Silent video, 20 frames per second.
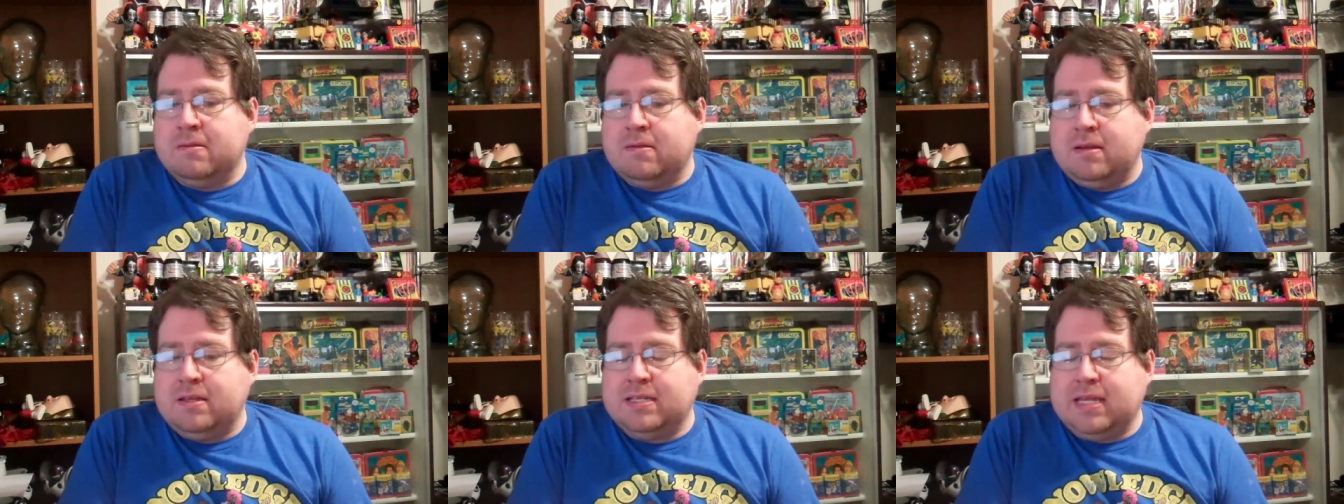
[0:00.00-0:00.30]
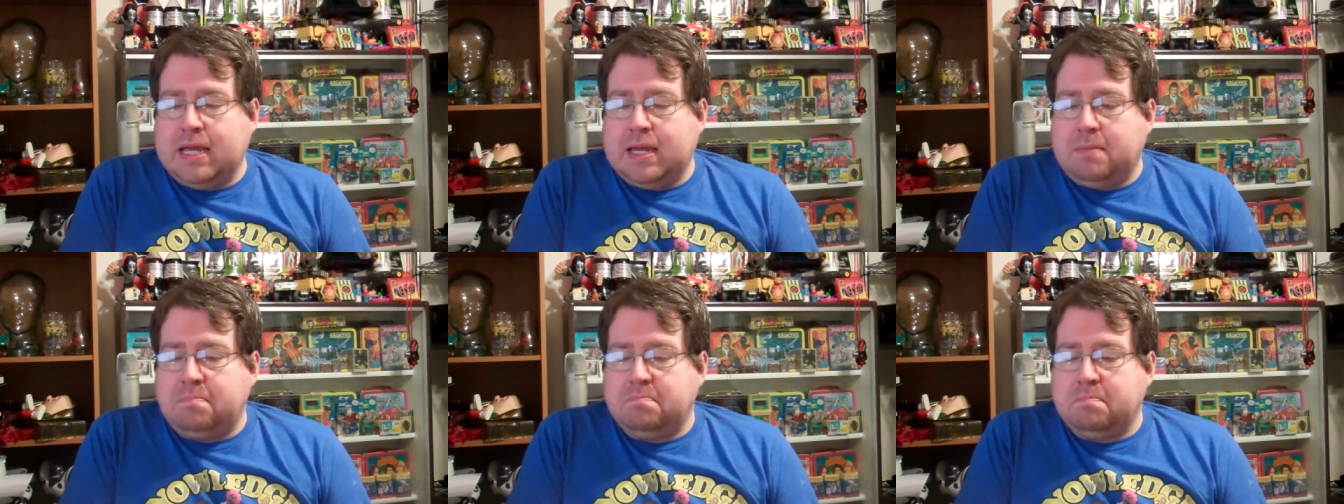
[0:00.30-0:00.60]
You
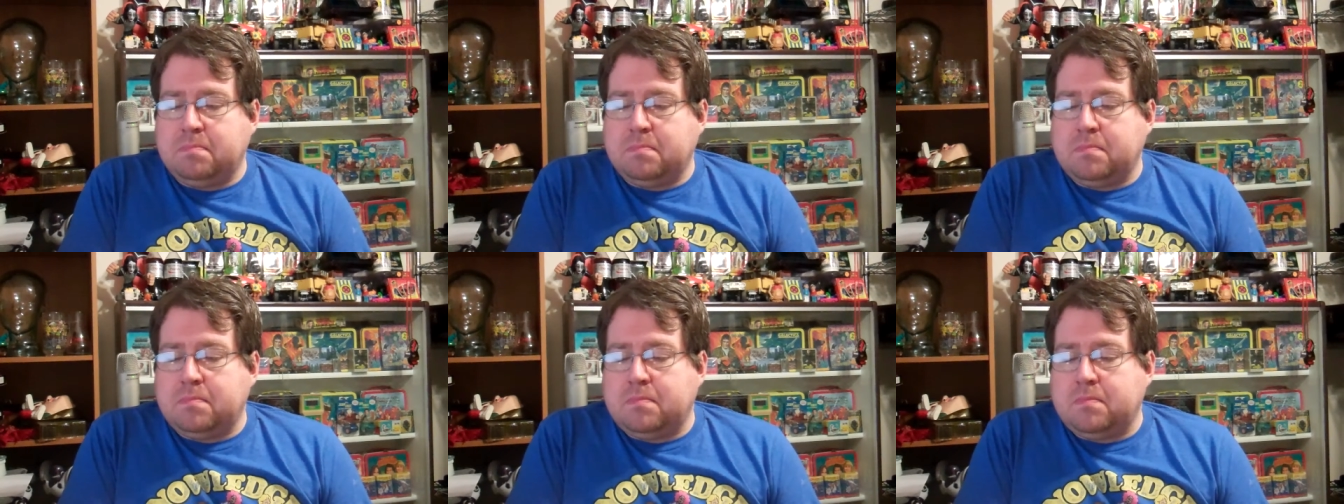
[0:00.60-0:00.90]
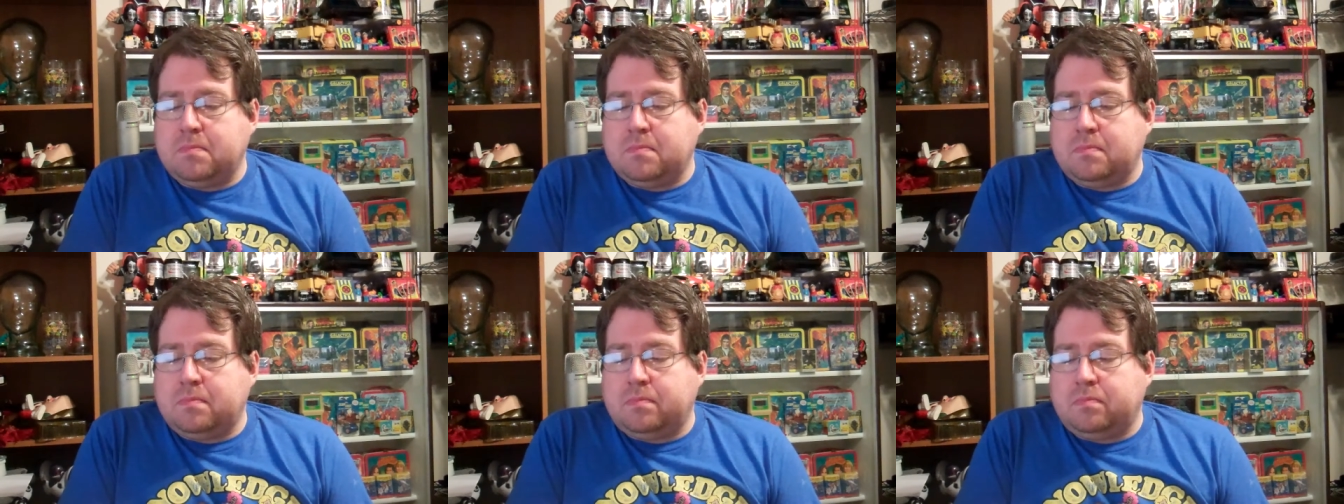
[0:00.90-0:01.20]
see,
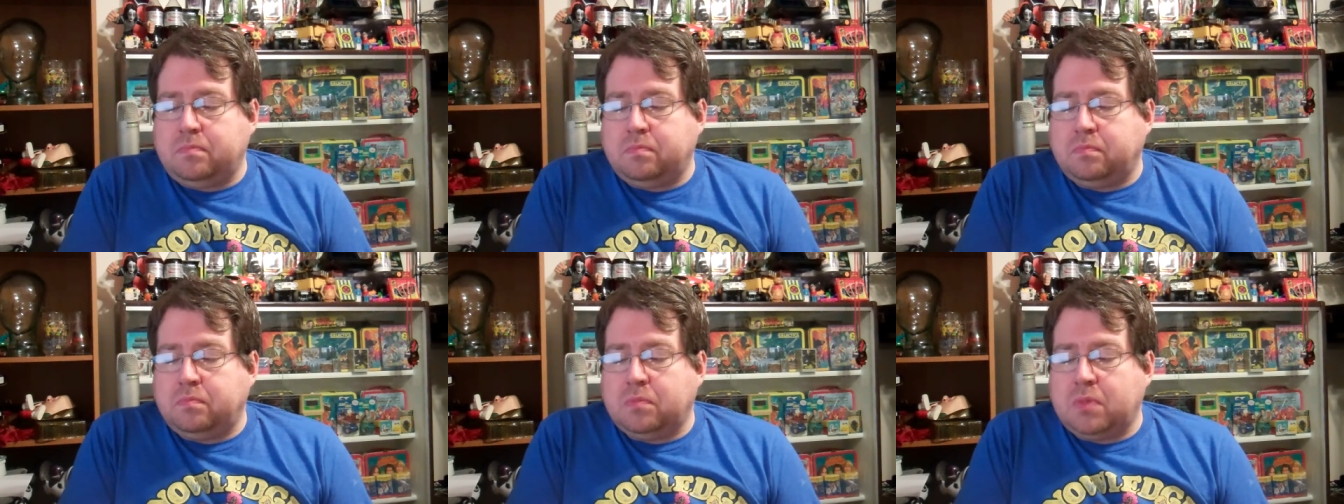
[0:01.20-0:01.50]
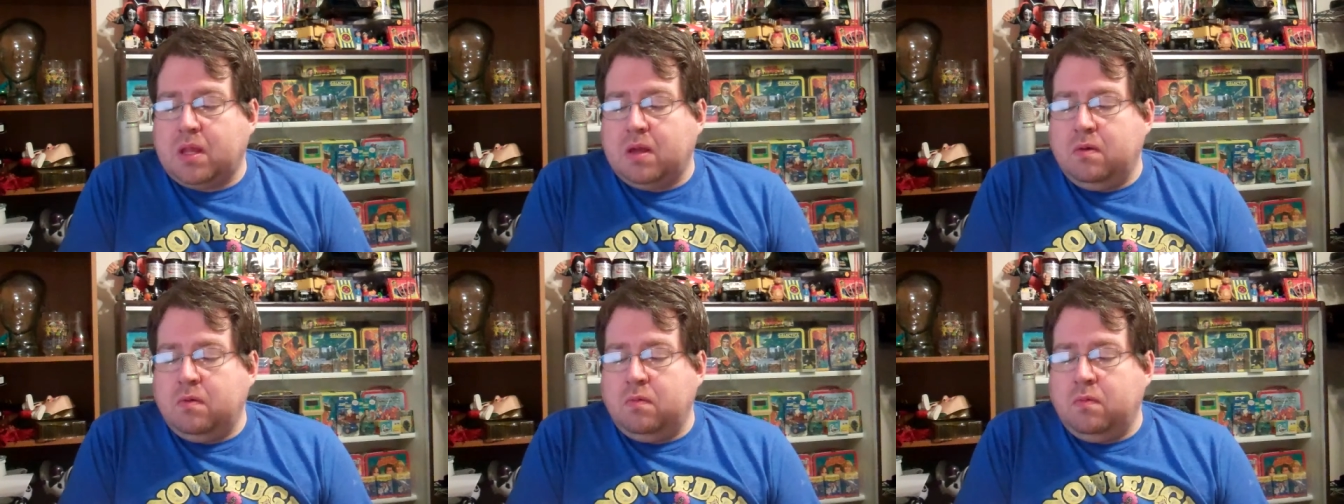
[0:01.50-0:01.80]

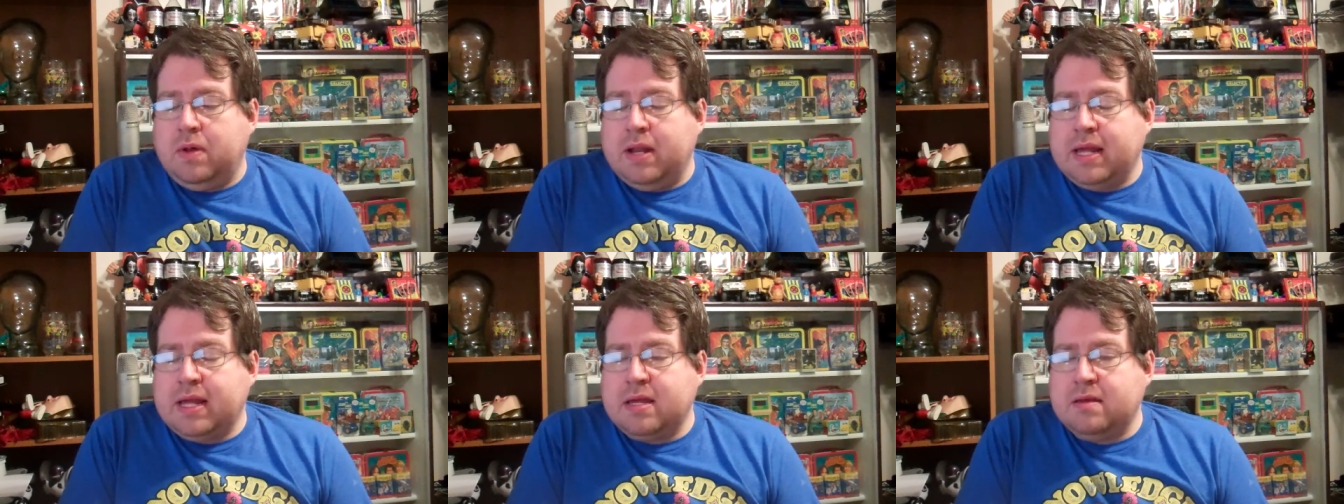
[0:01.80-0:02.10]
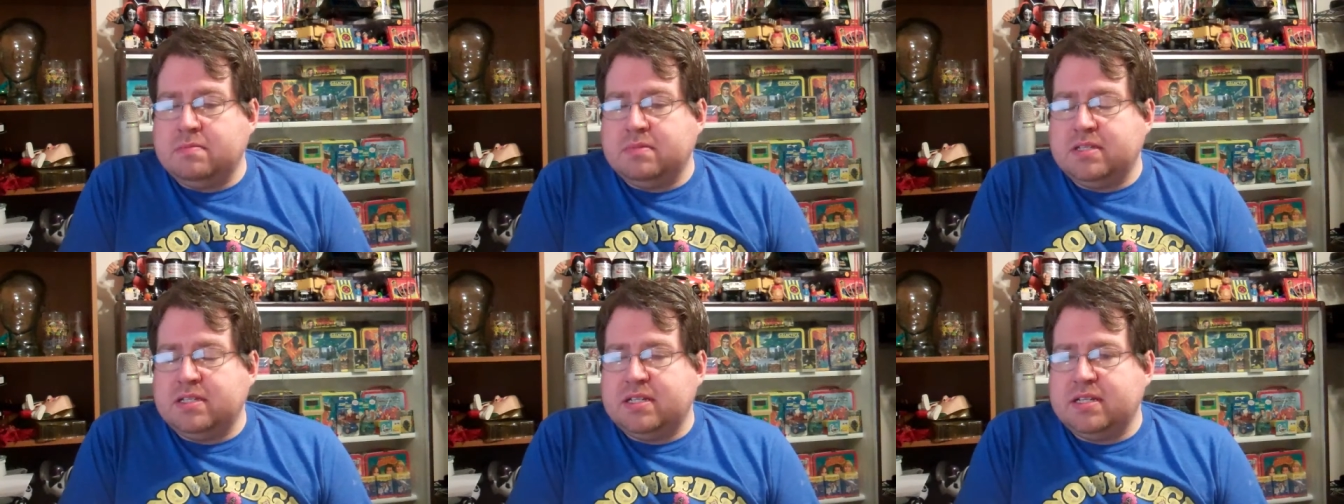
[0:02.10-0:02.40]
when it
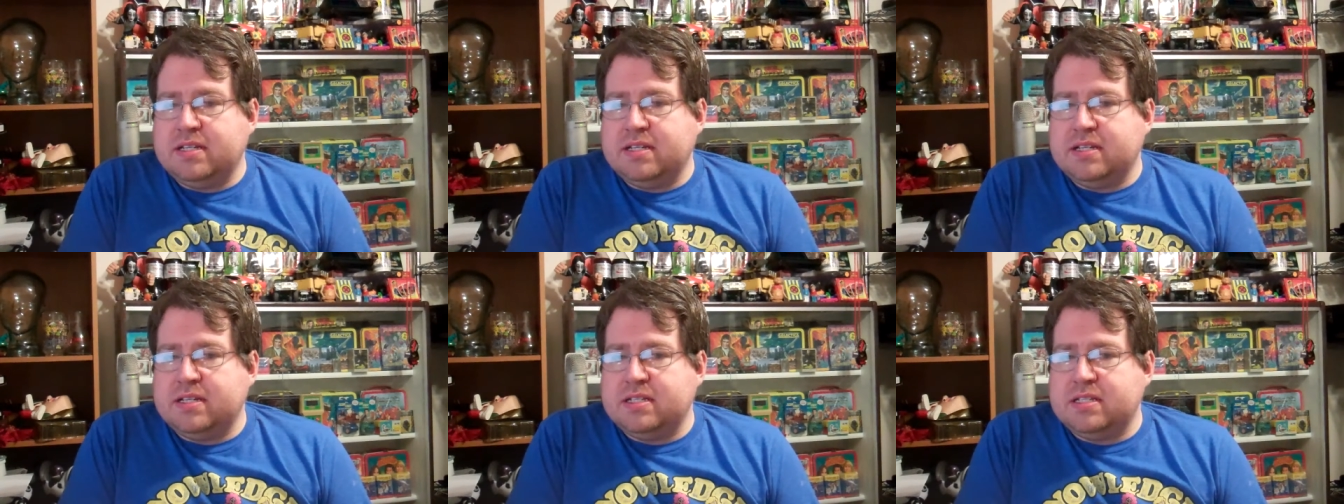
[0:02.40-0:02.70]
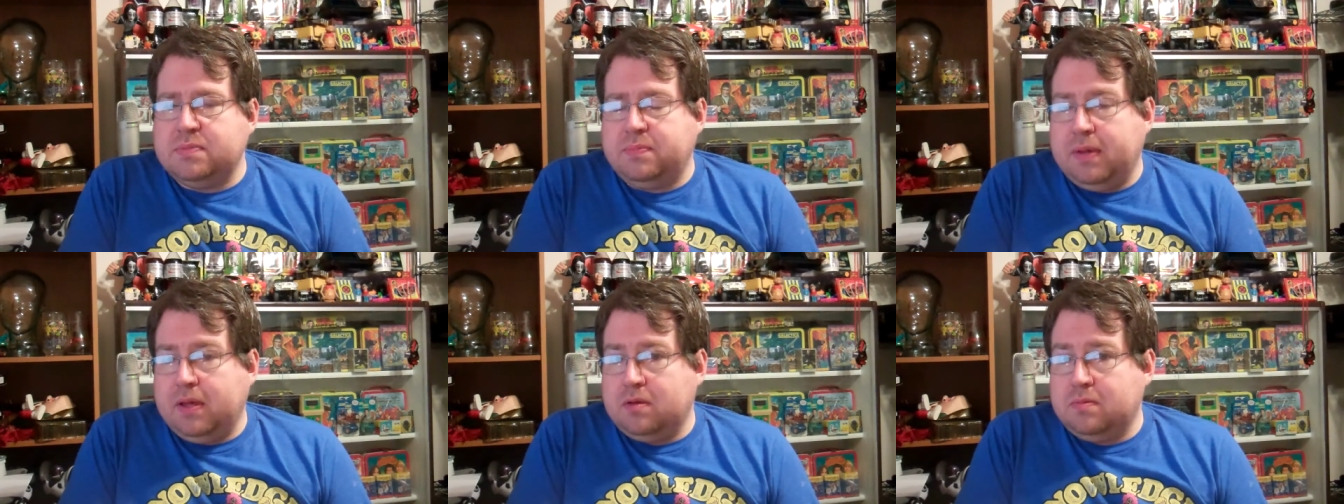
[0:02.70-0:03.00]
comes to
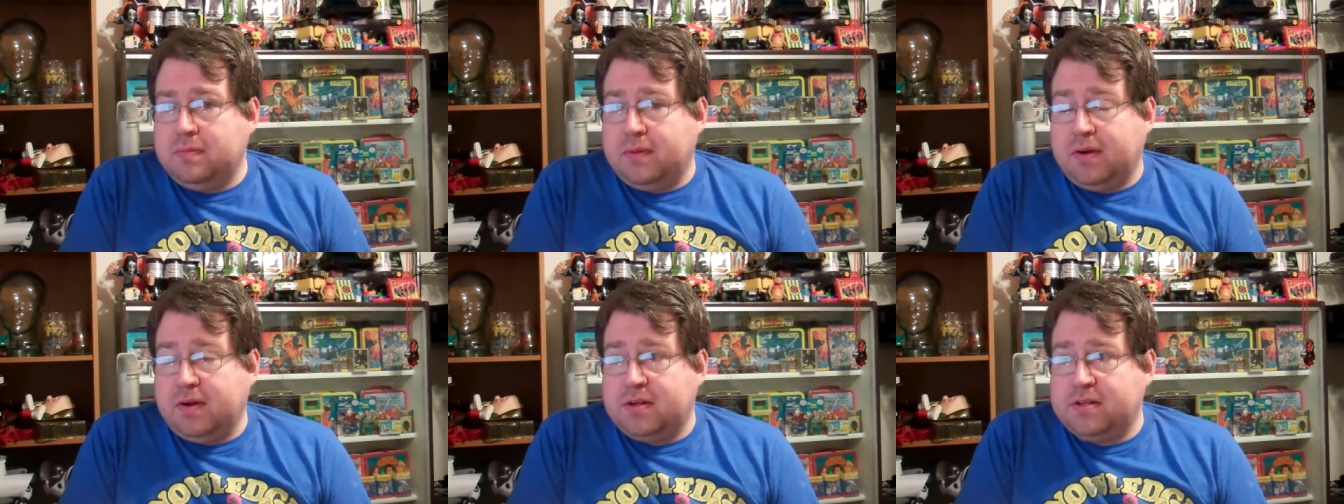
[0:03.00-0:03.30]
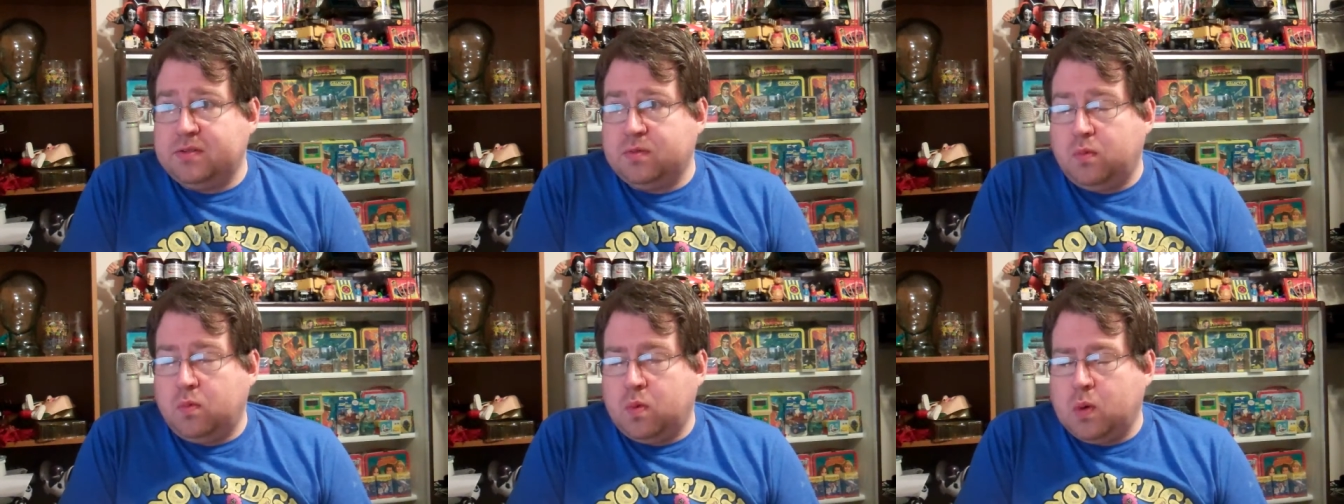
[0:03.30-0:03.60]

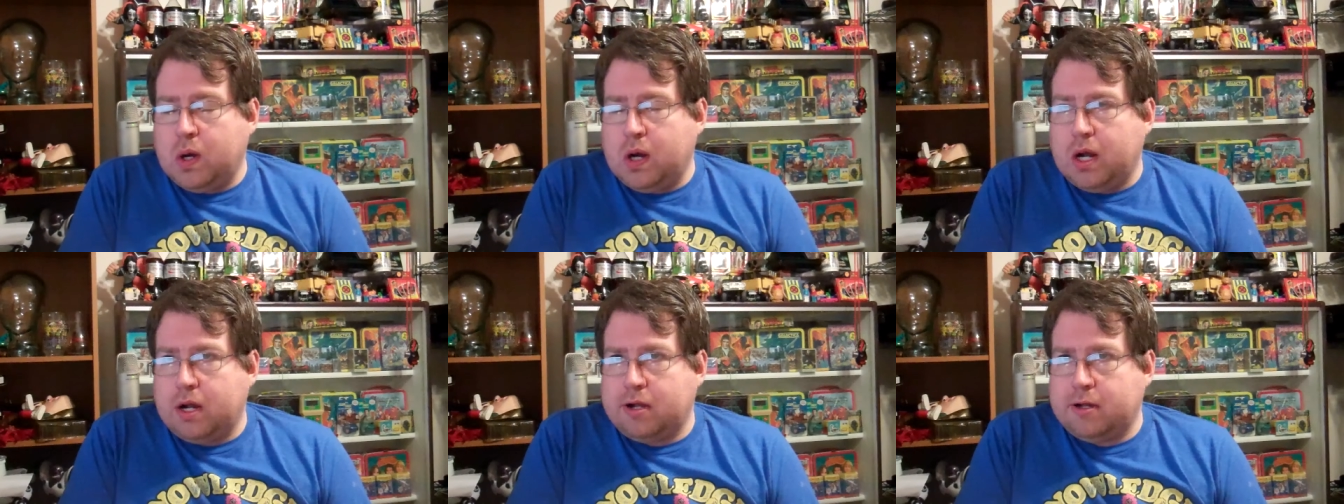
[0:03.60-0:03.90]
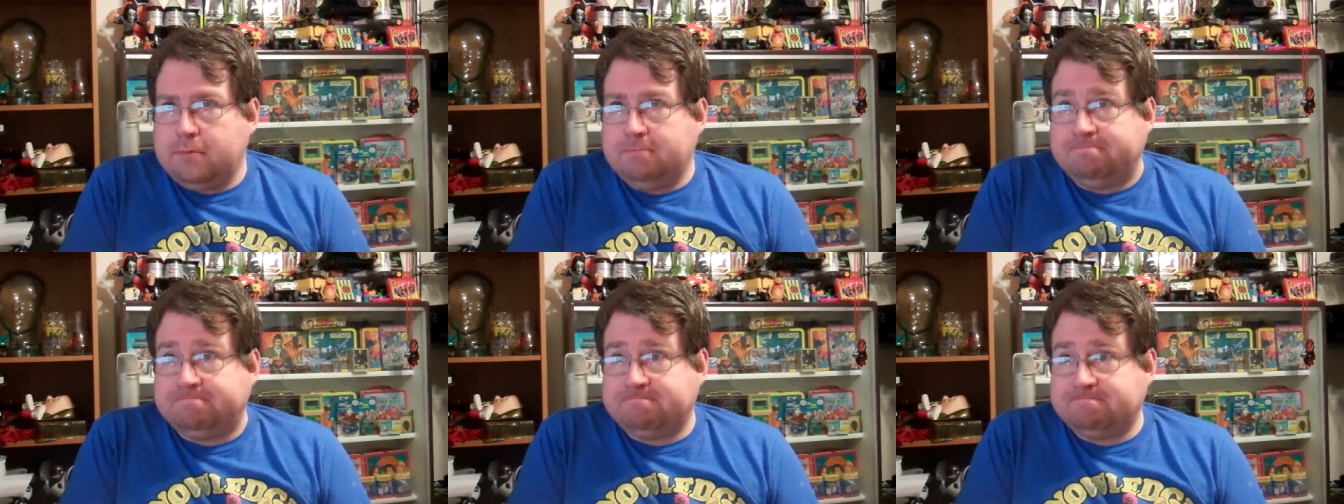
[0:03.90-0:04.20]
Spielberg's work,